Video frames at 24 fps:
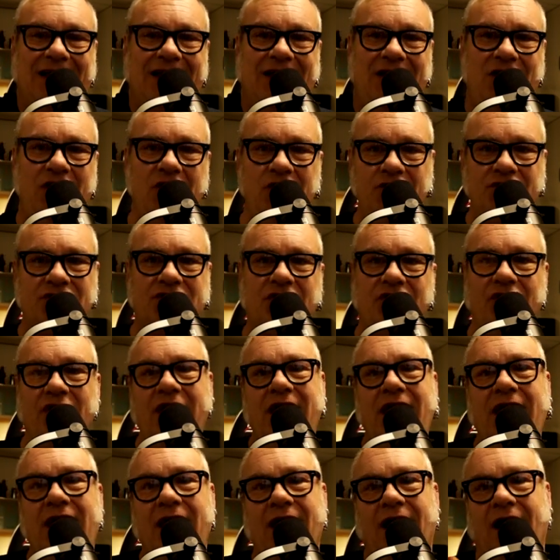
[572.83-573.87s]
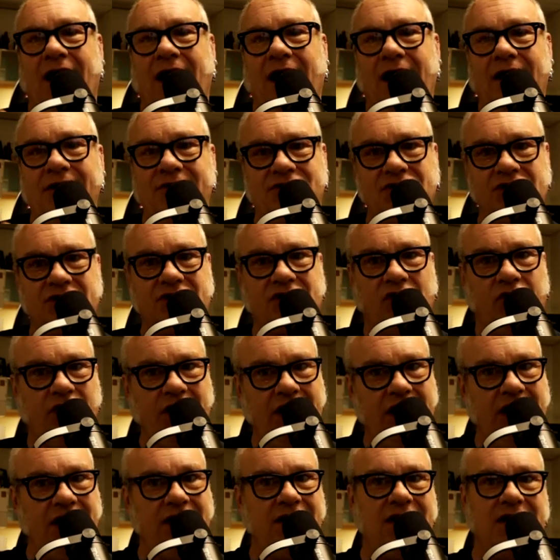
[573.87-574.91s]
Usually, uh, just
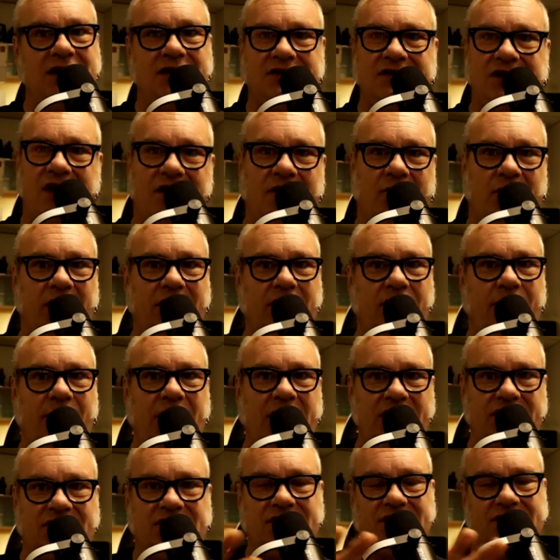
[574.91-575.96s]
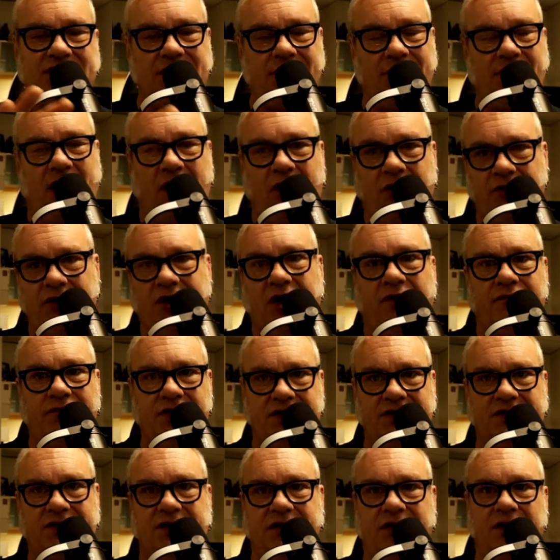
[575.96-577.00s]
cleaning this on a regular basis, and I'll cover
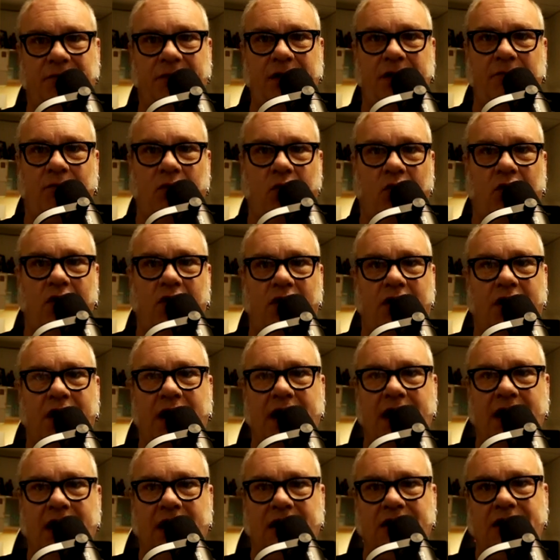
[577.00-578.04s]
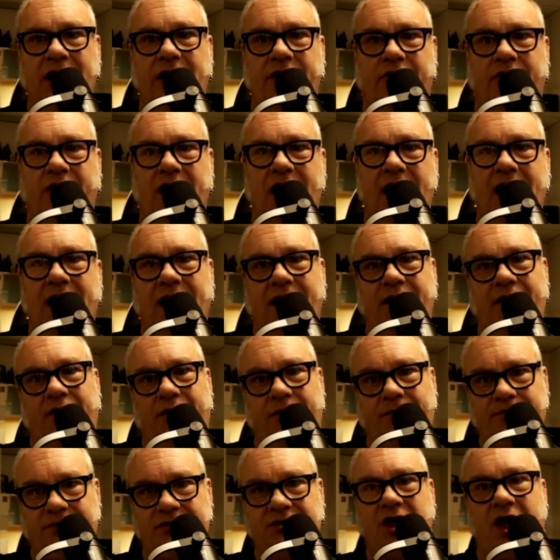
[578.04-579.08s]
this a little bit more uh, later on,
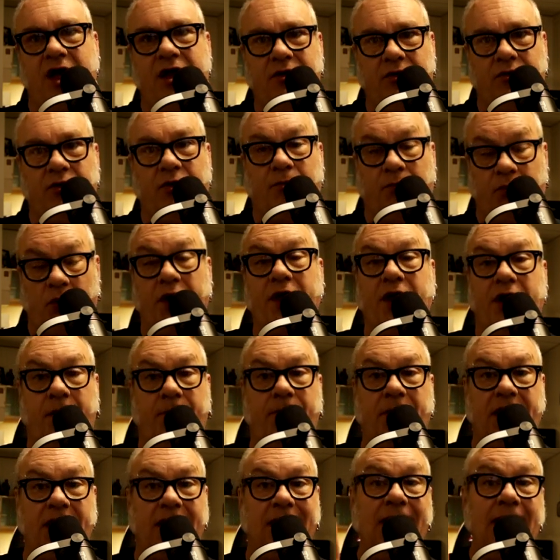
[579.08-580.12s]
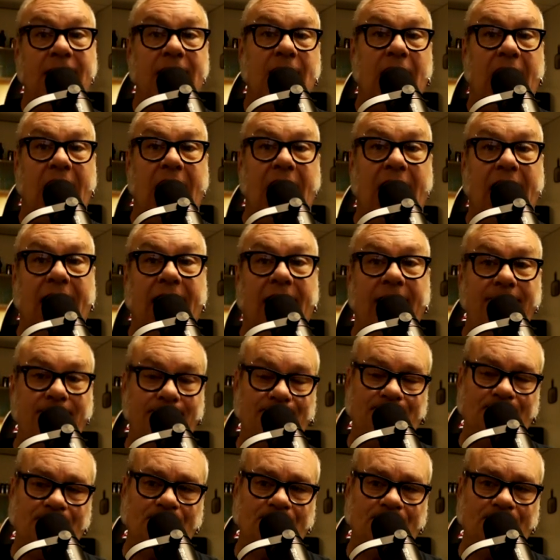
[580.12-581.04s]
or, or bring it up again, uh,